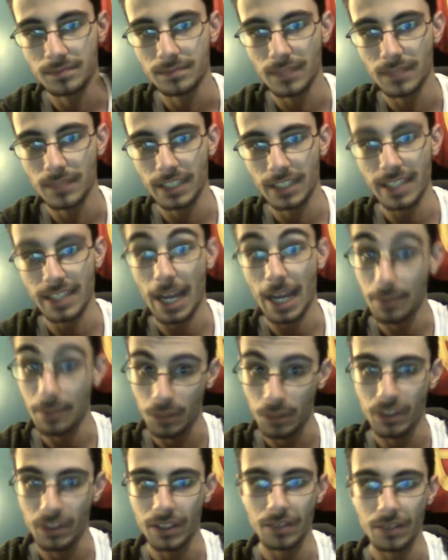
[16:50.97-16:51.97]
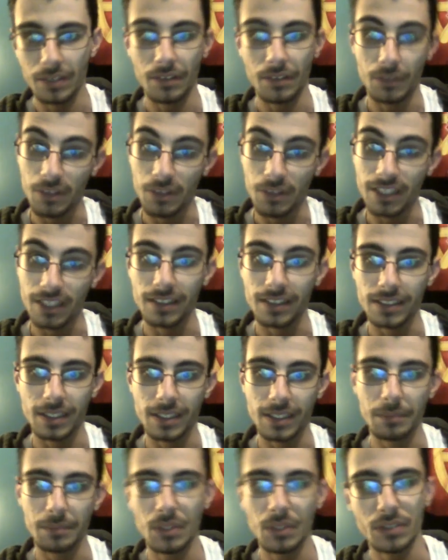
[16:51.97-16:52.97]
a tablet with you if you want to listen to
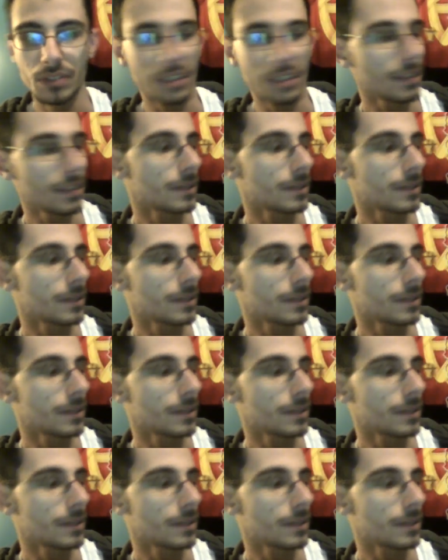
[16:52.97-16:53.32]
music,